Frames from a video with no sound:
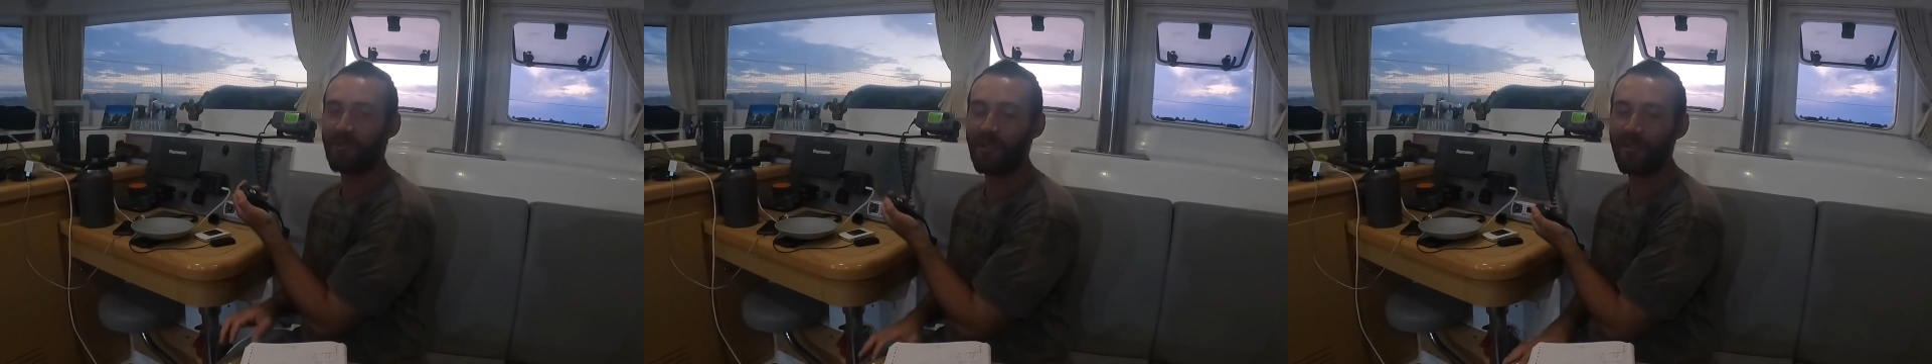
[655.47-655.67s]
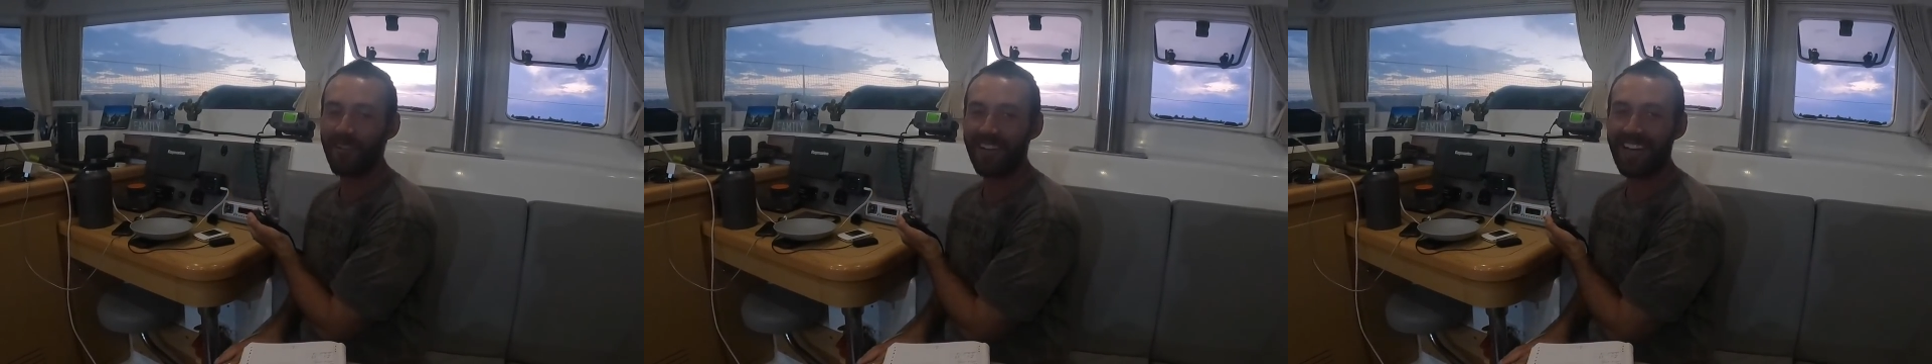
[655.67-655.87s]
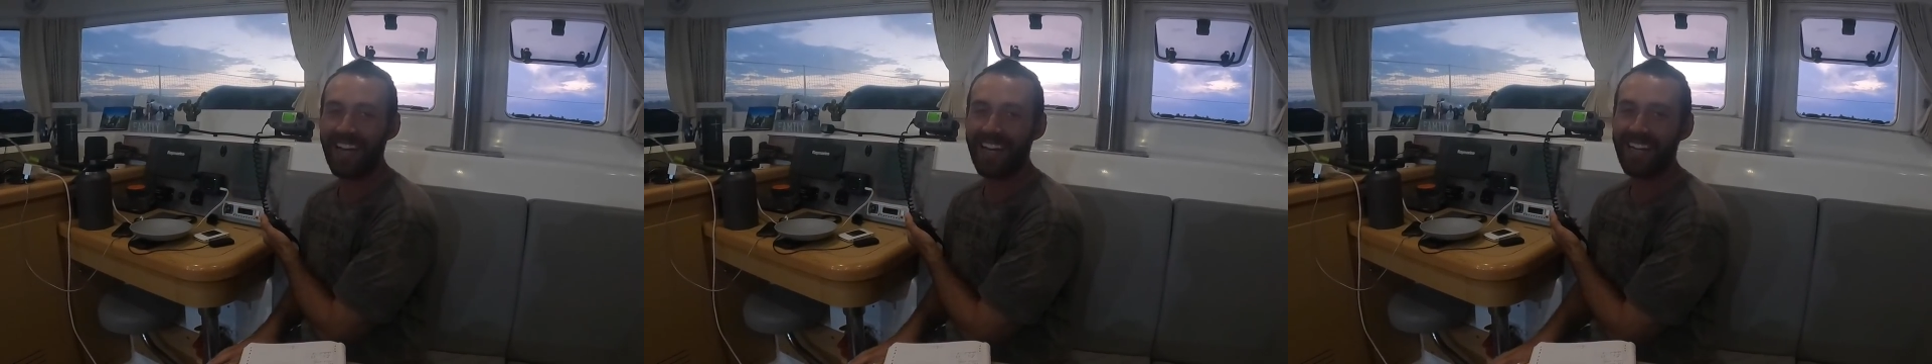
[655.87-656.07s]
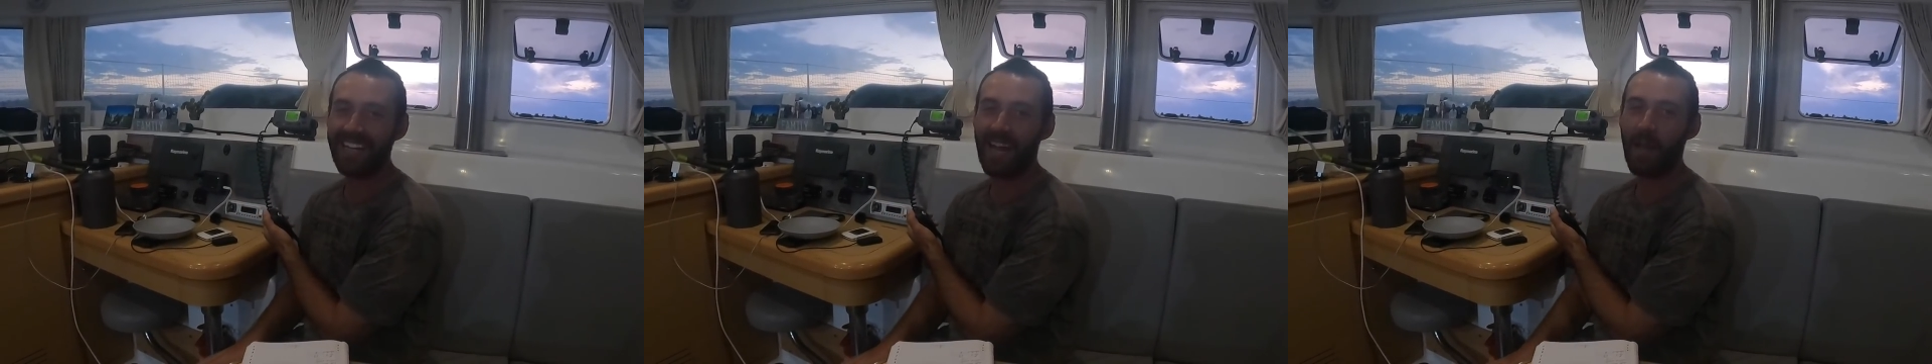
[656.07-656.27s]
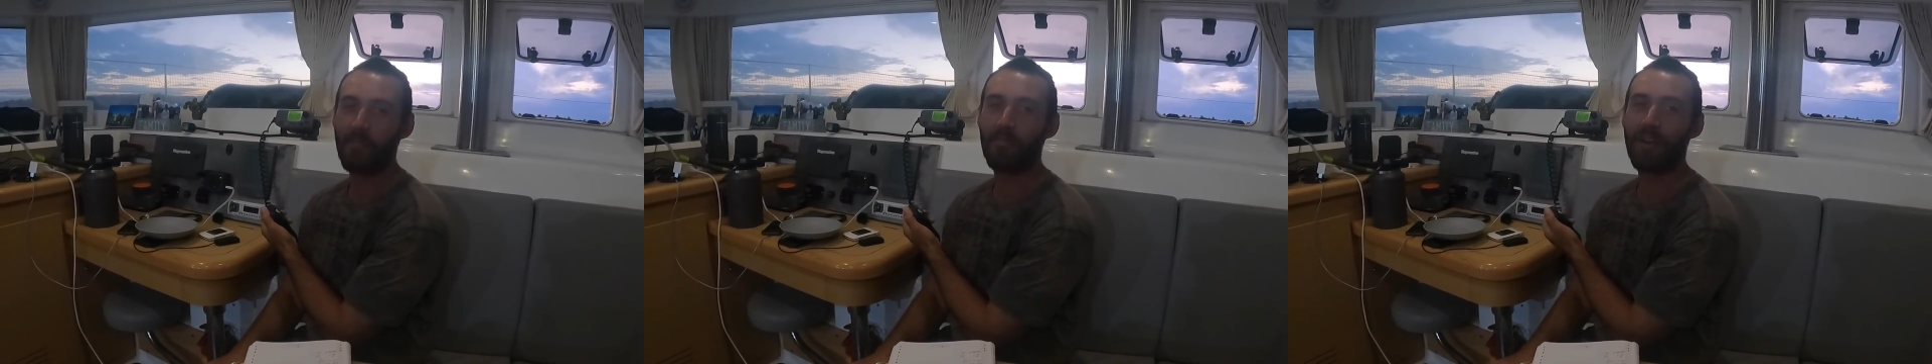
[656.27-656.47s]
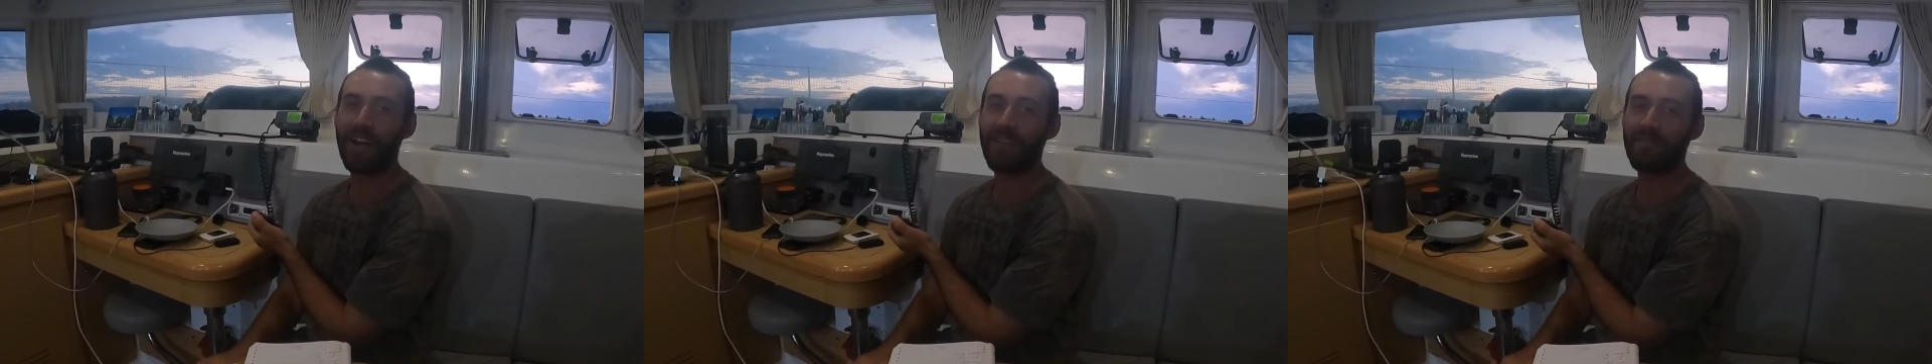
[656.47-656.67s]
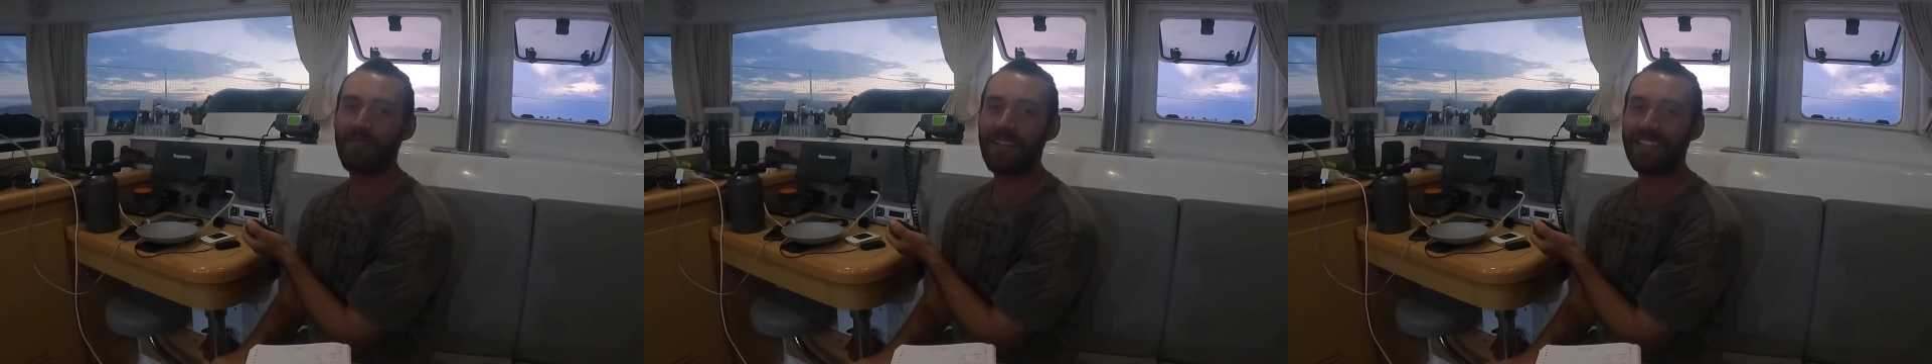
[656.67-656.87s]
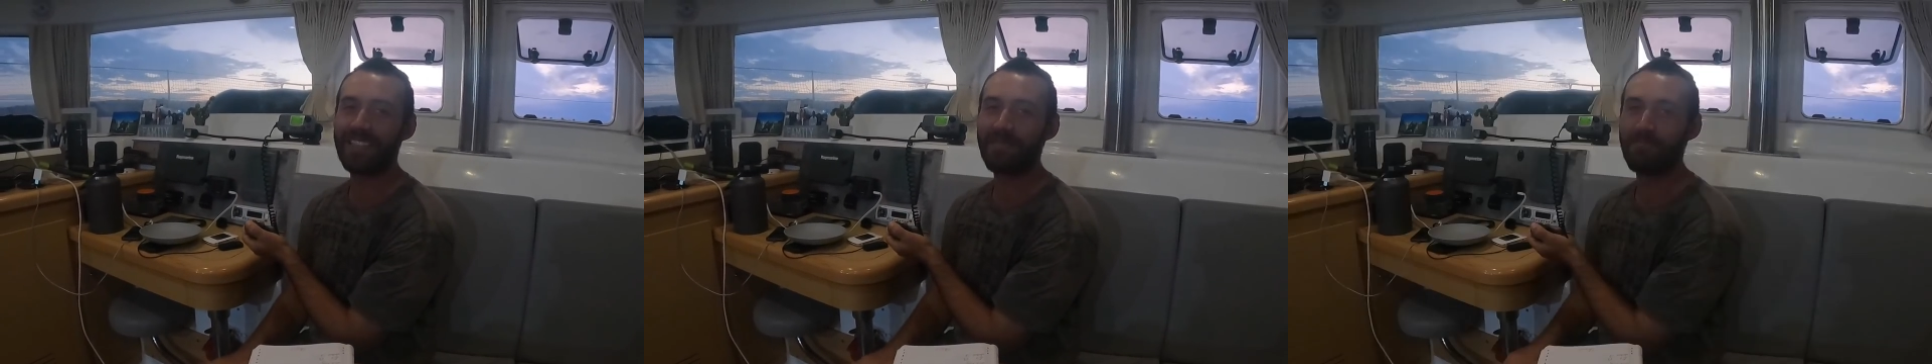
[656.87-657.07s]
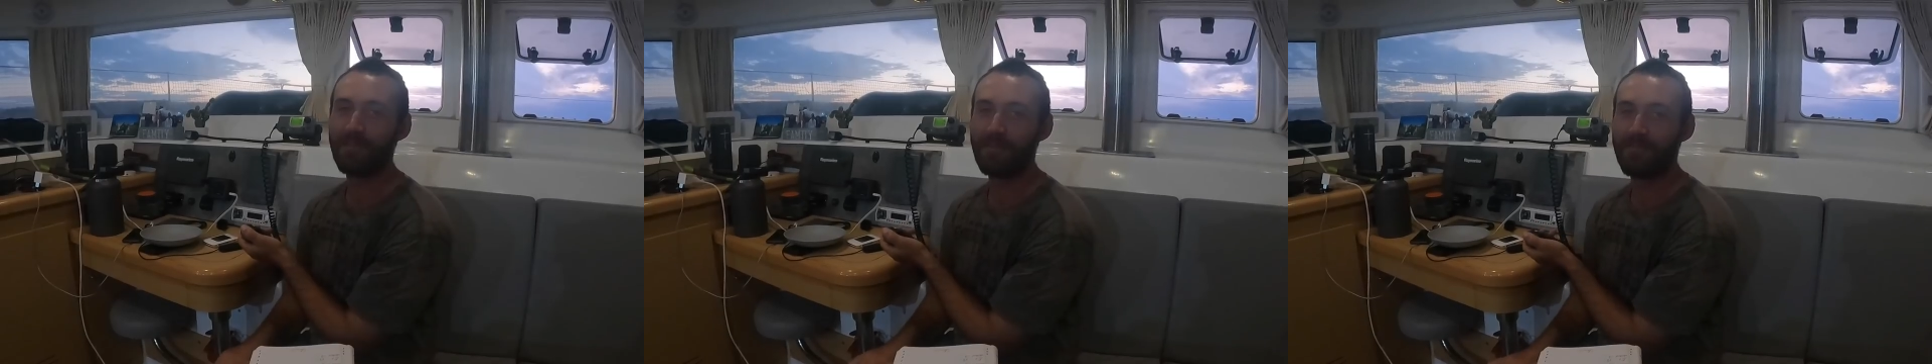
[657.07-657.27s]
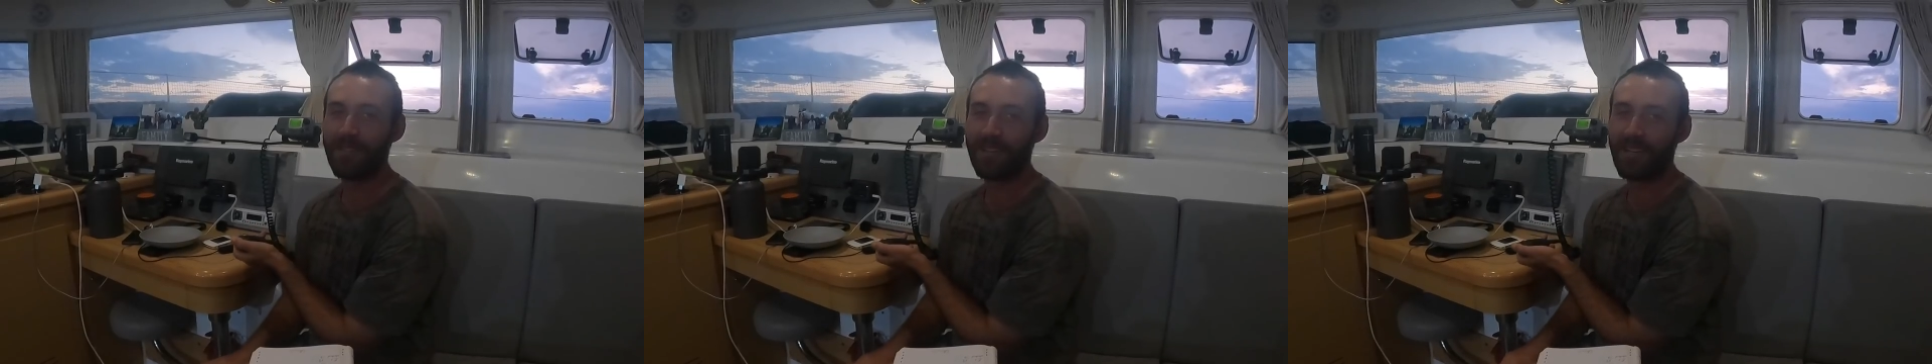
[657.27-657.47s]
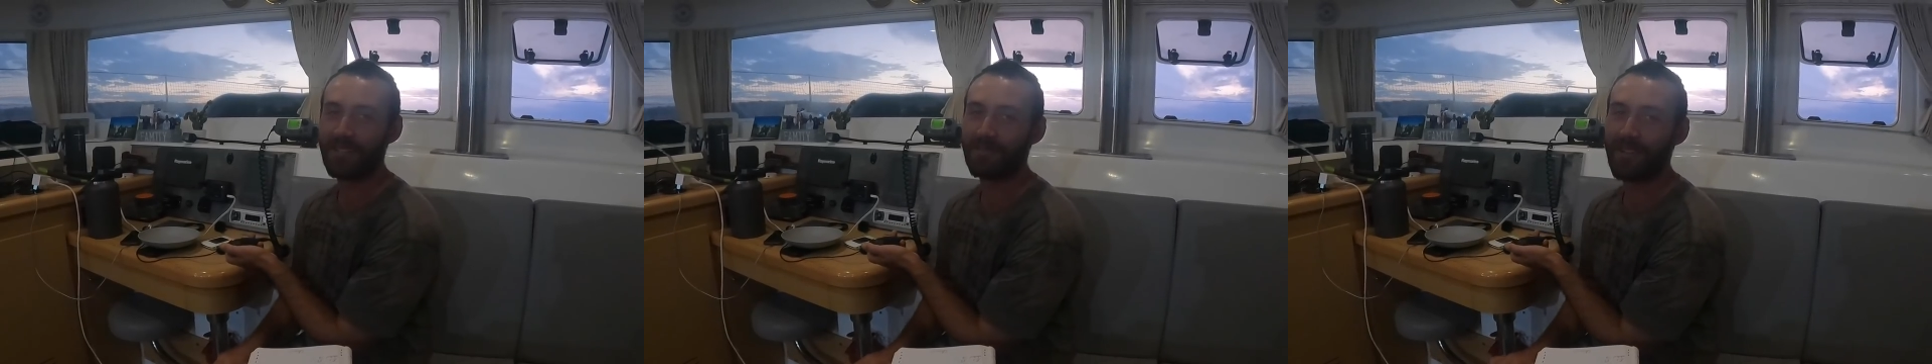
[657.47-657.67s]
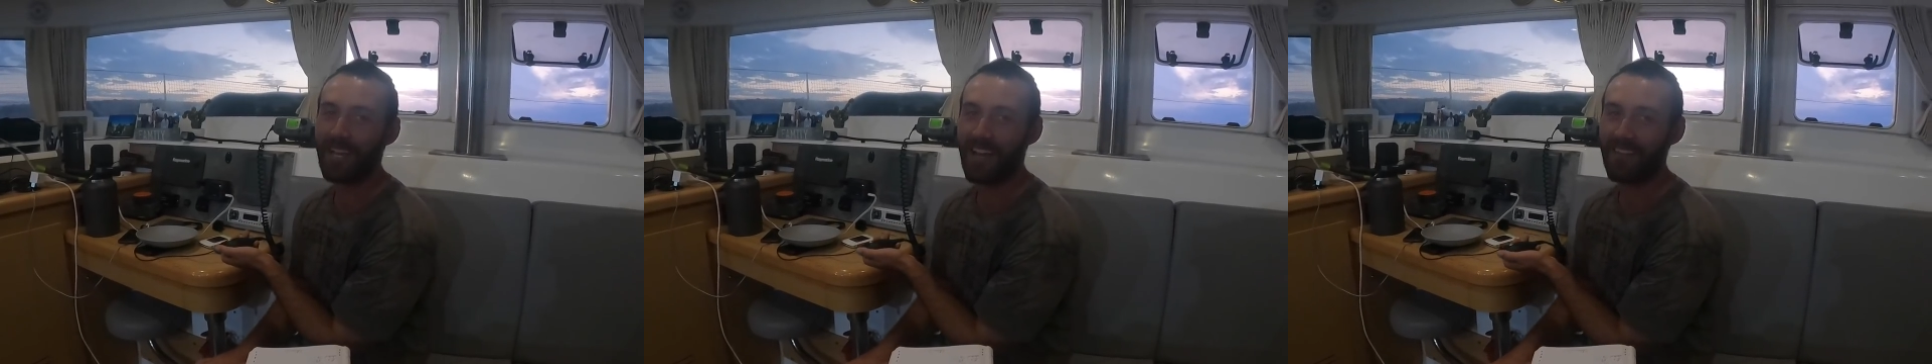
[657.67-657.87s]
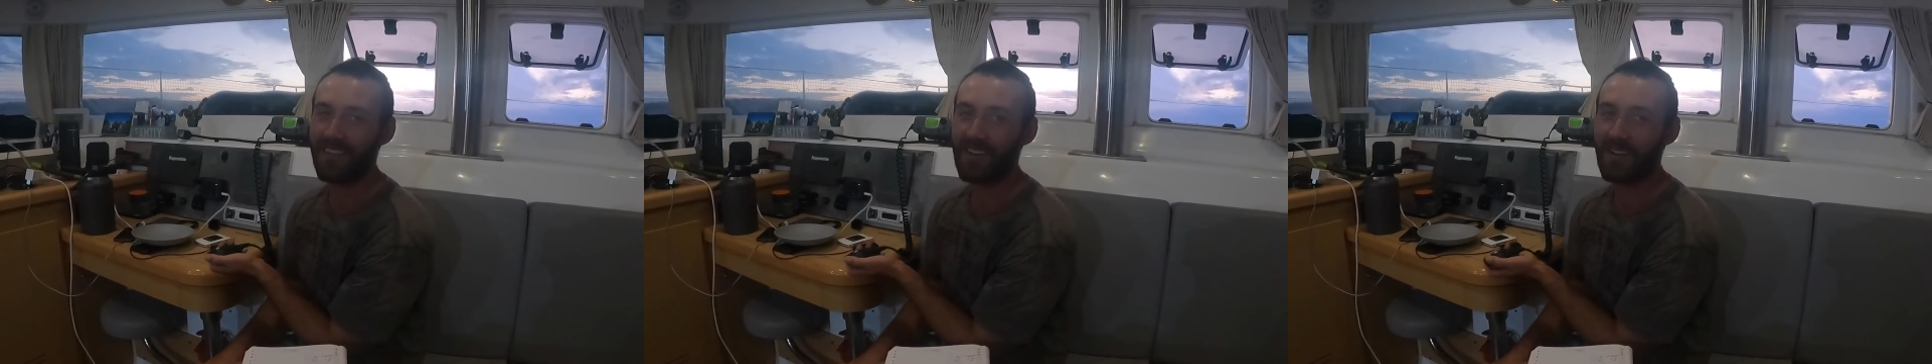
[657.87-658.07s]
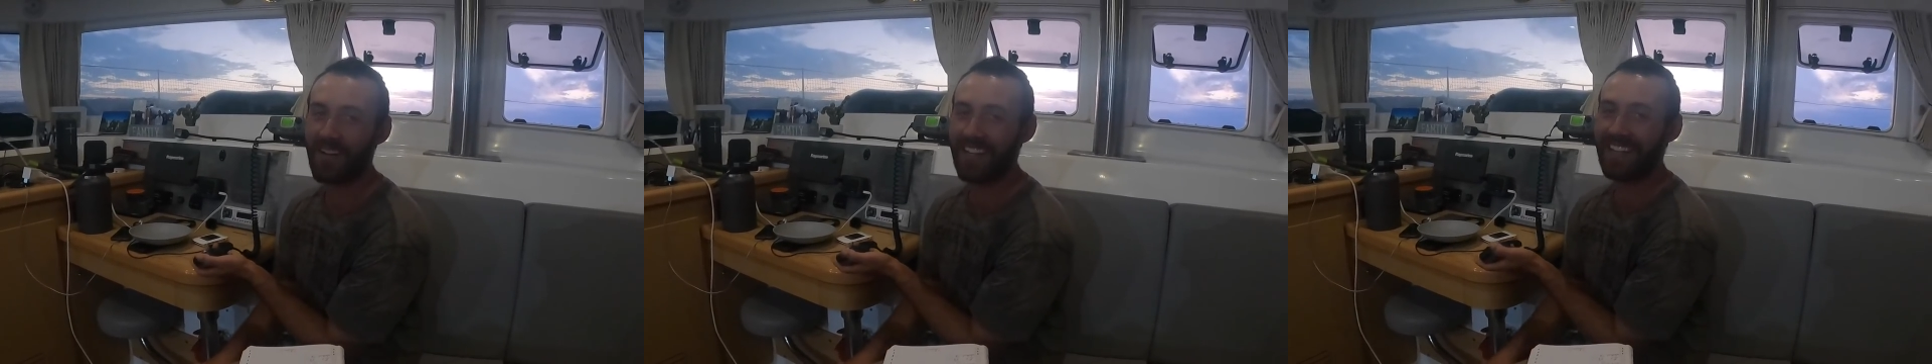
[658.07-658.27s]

We, we, were getting a bread recipe because we have no